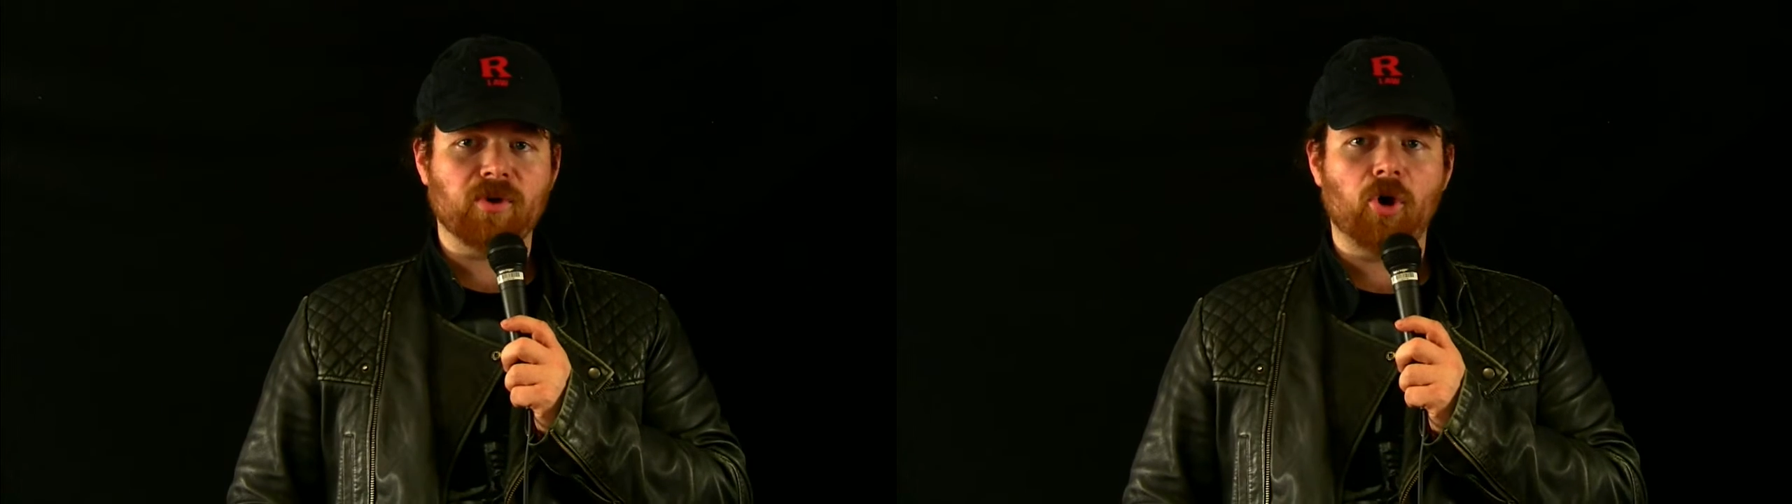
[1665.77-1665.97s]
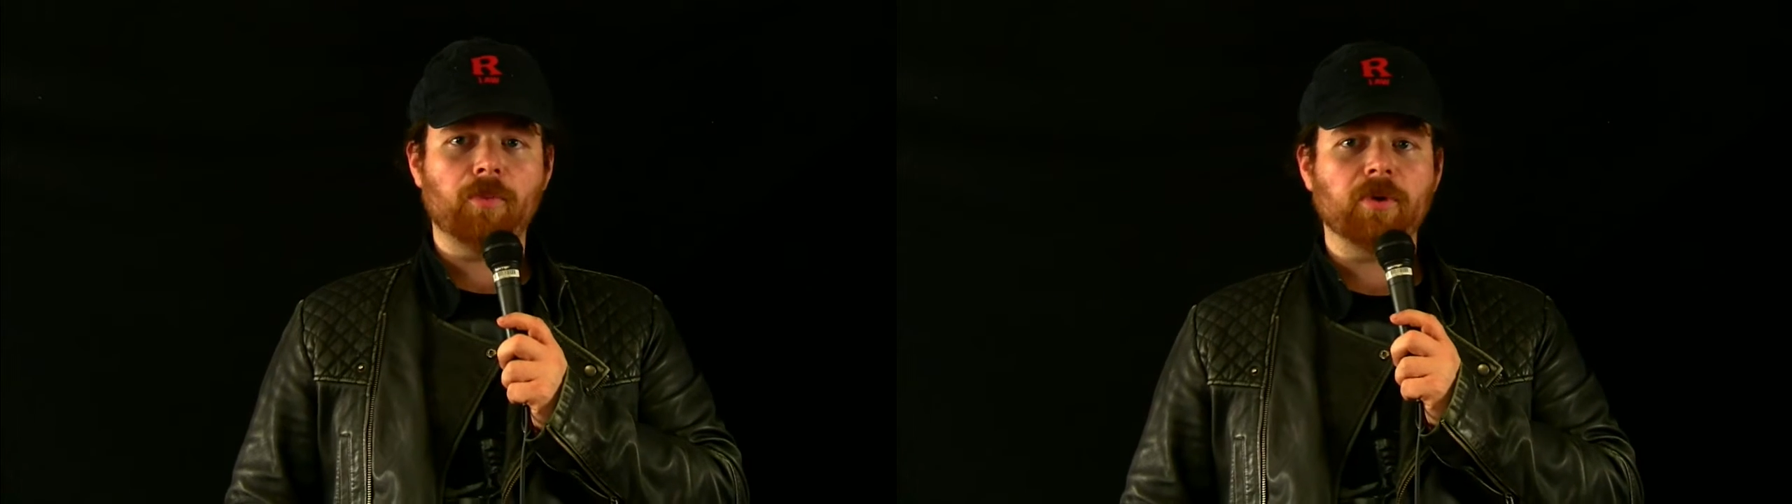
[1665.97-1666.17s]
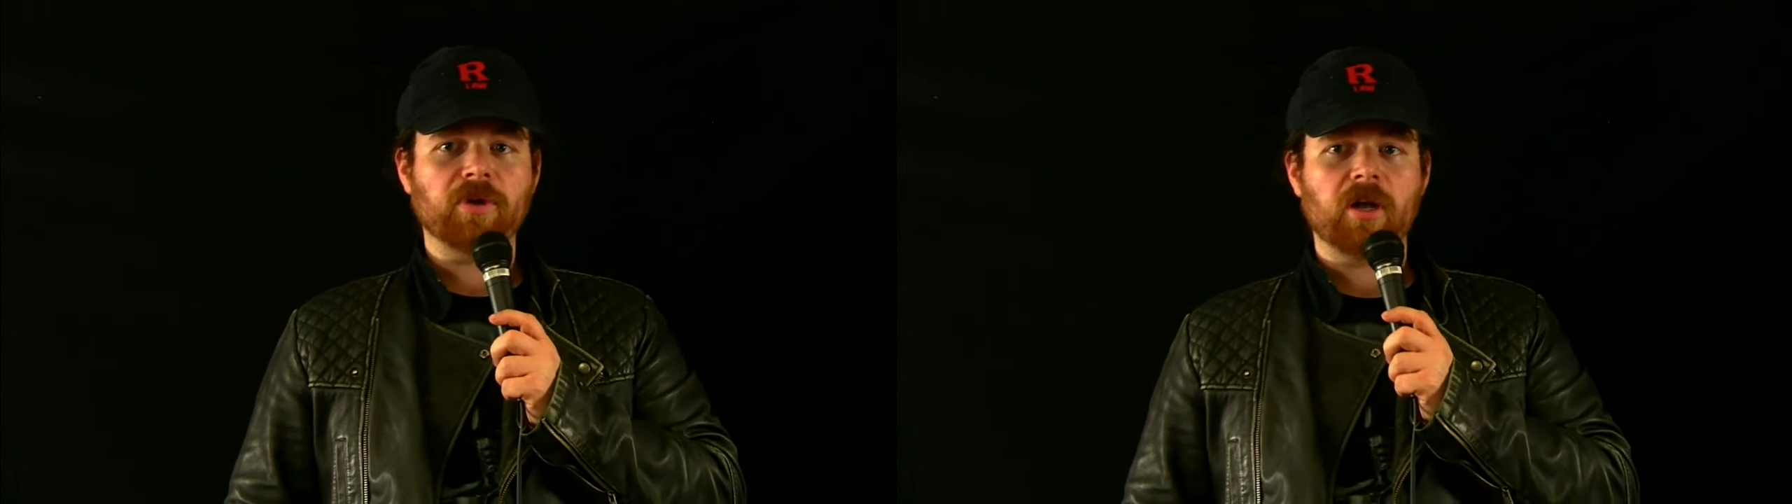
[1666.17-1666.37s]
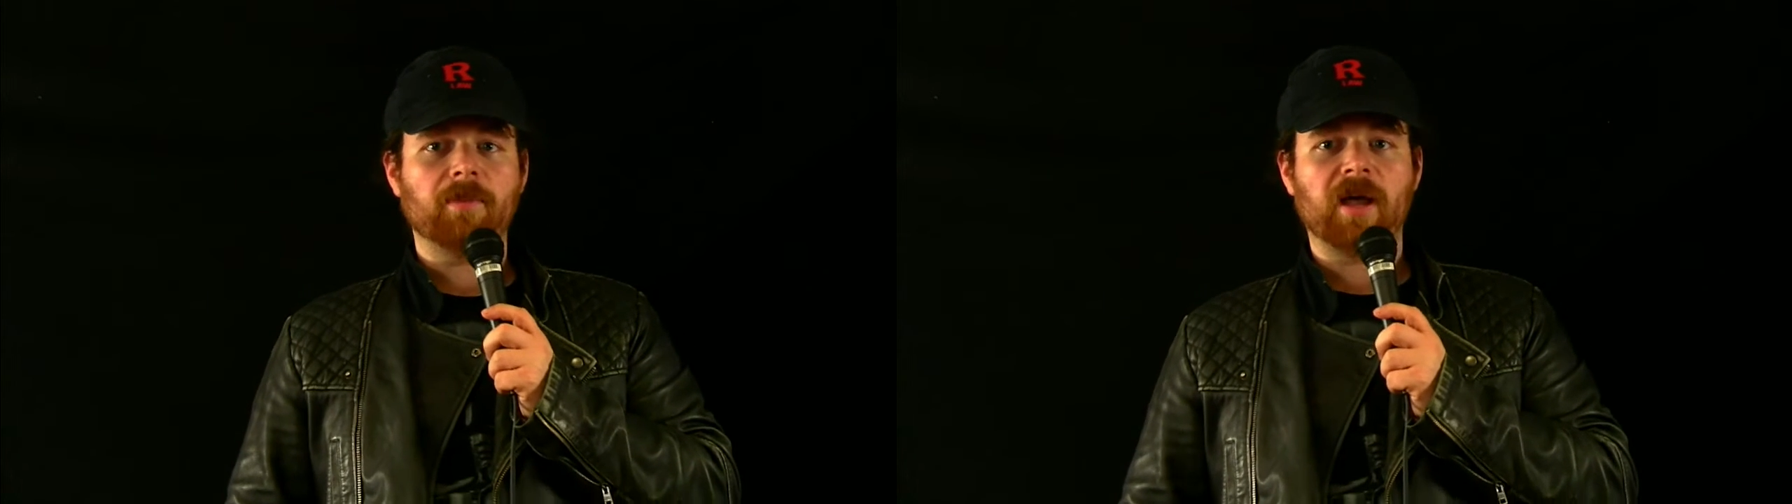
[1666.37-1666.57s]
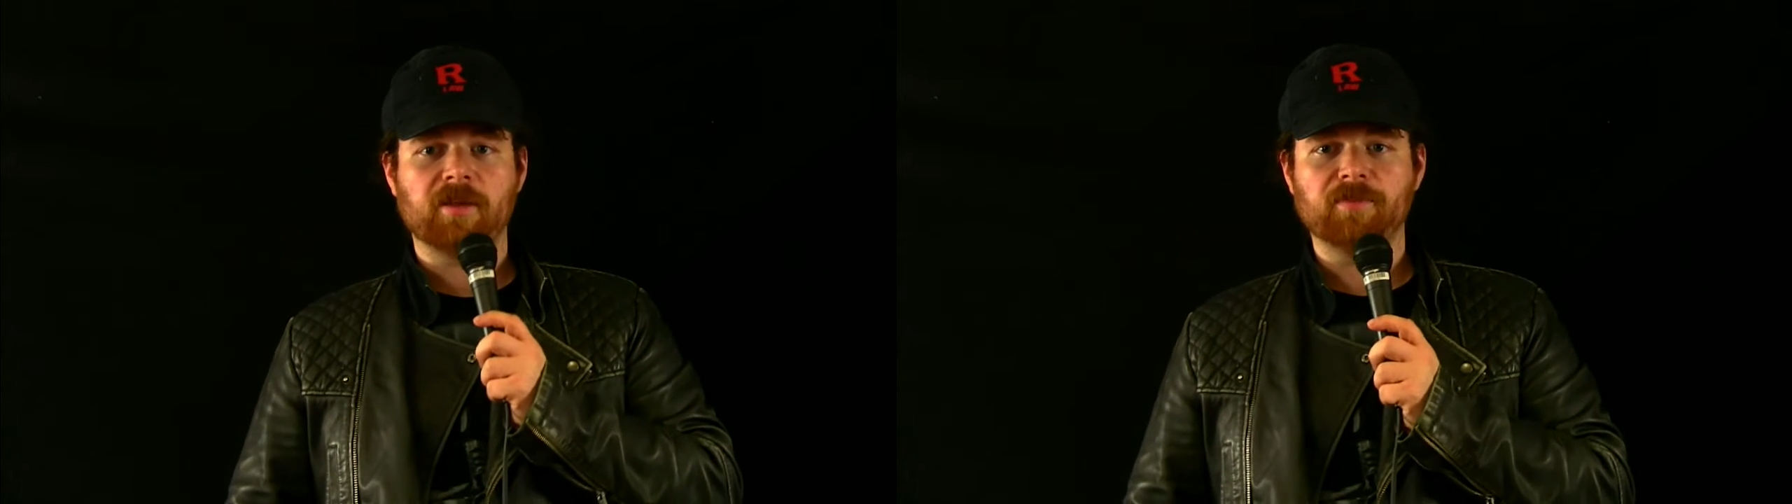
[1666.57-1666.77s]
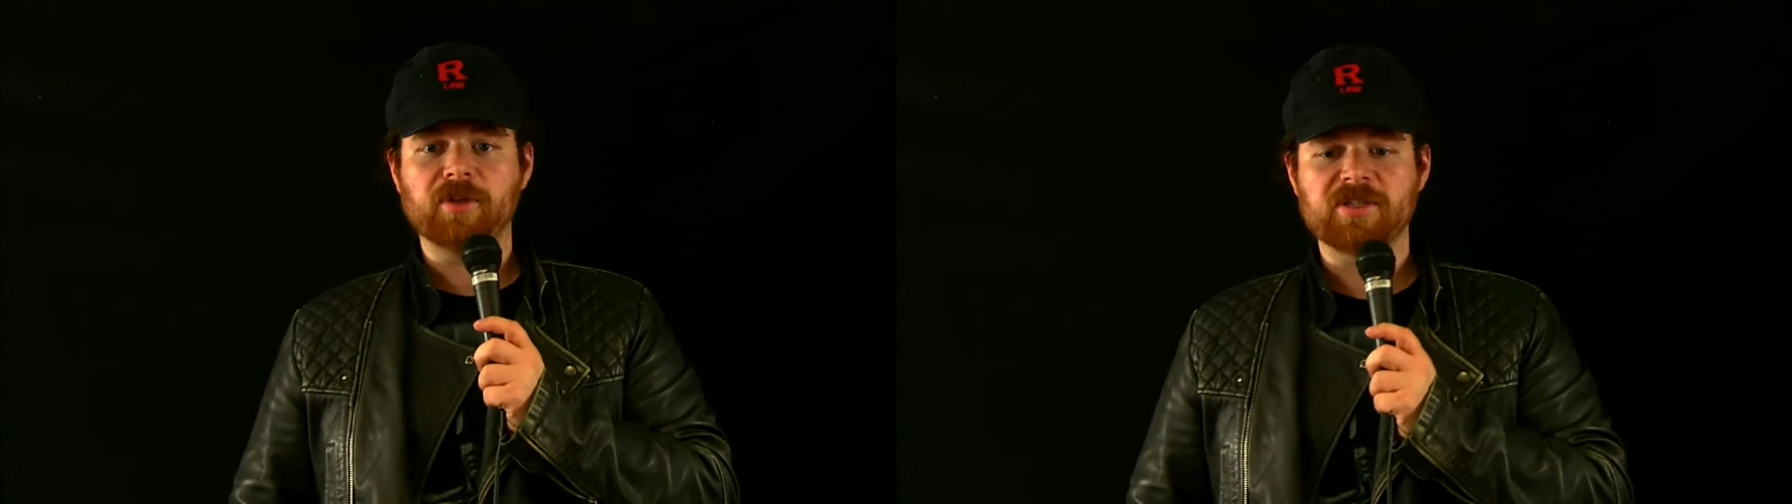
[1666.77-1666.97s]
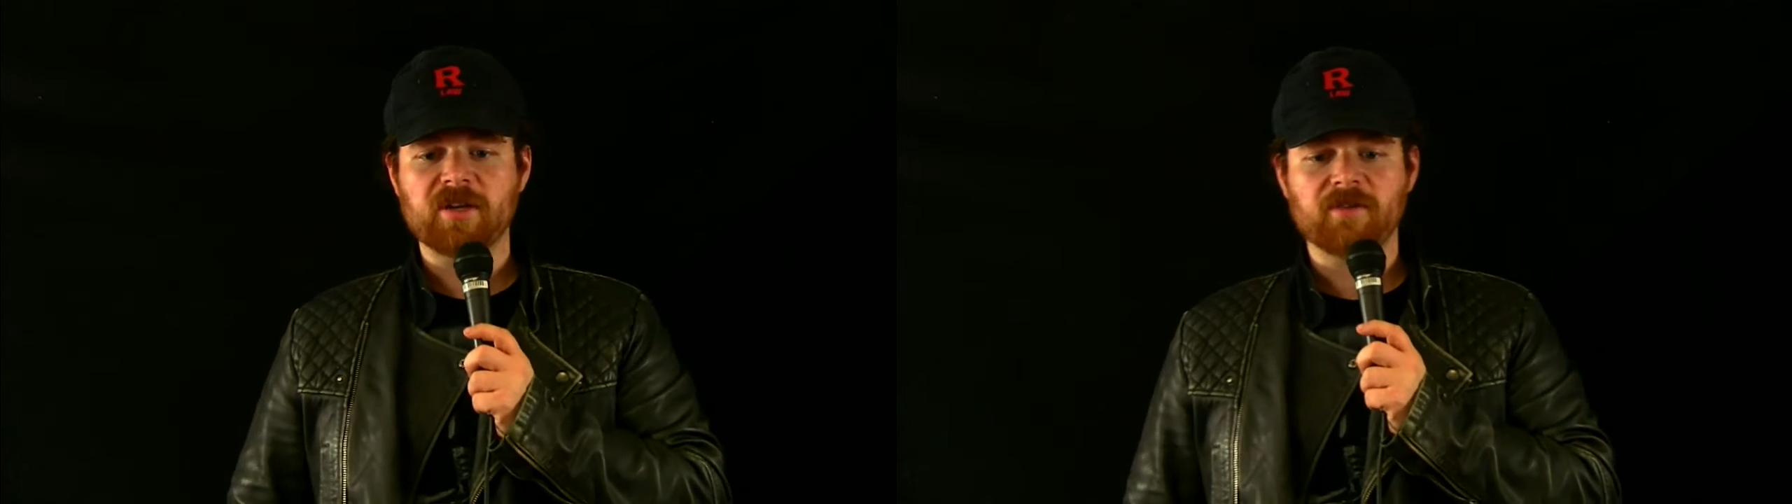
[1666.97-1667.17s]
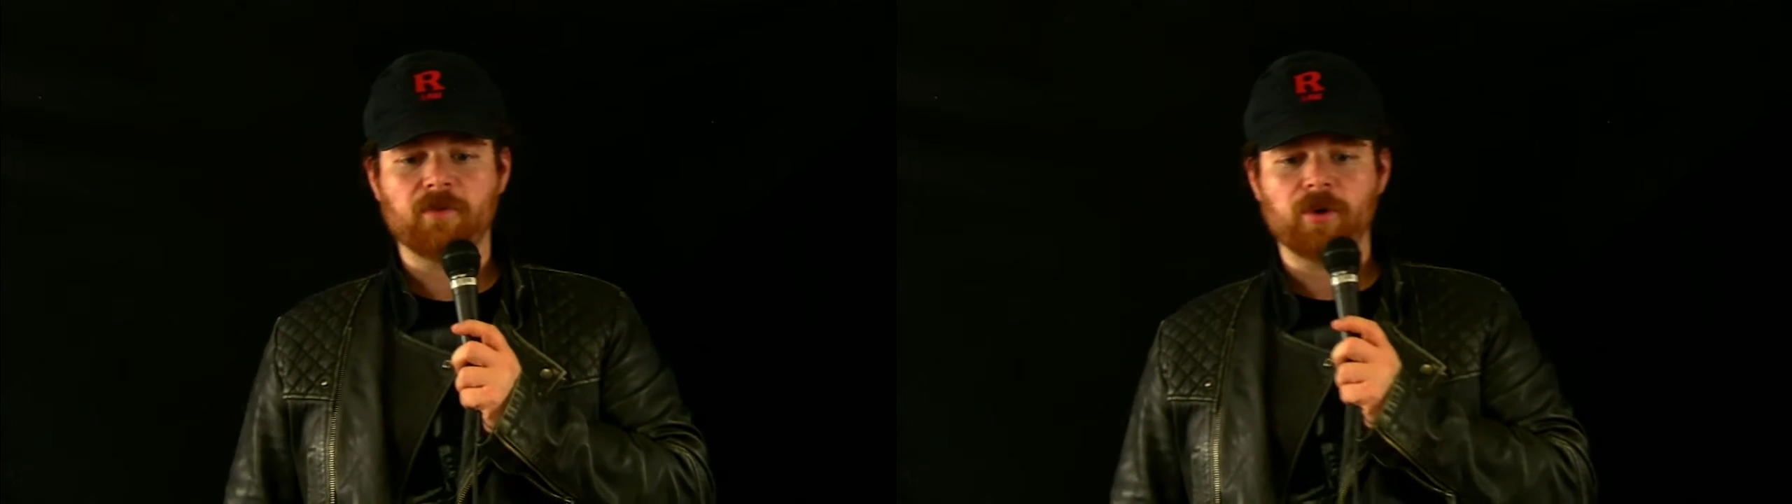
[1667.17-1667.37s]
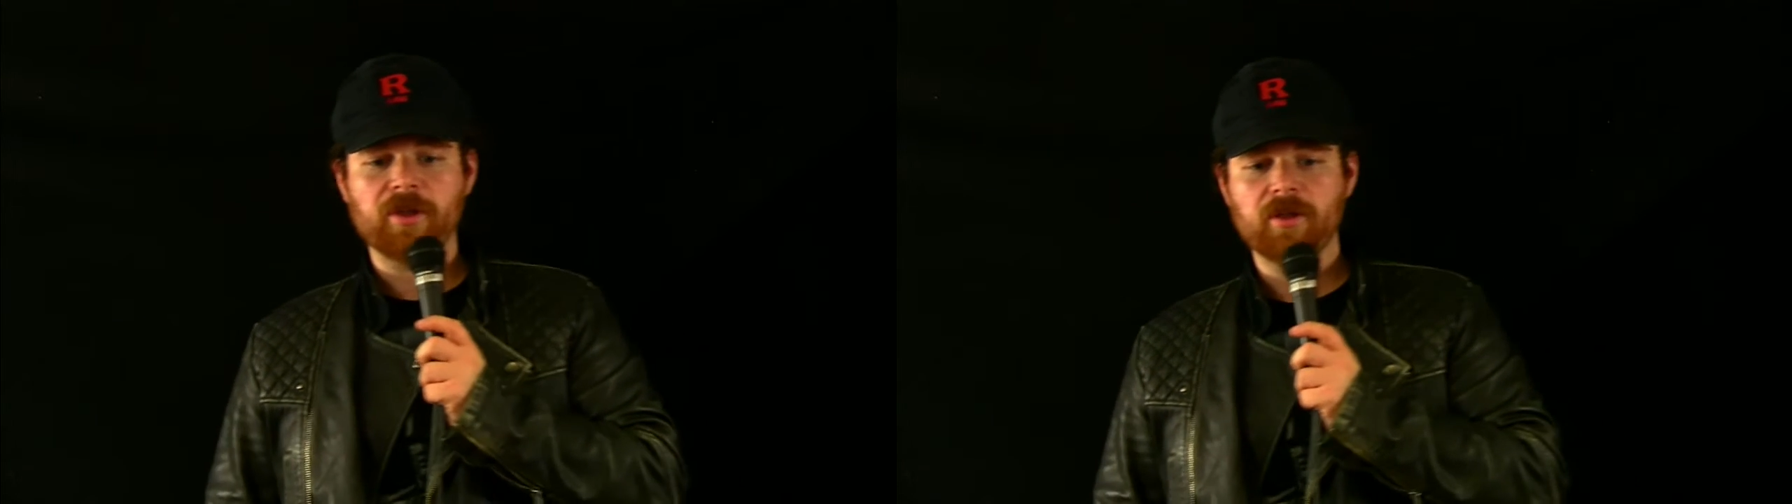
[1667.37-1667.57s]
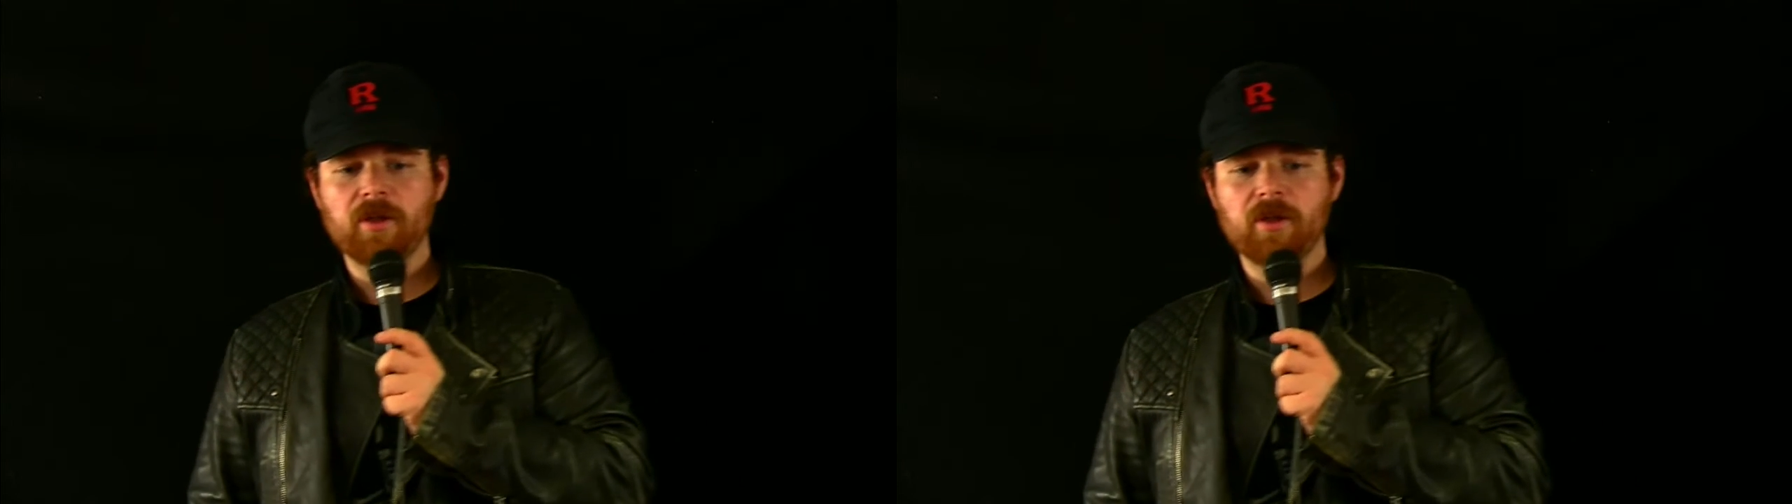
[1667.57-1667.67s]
hoping would come back and play center for you.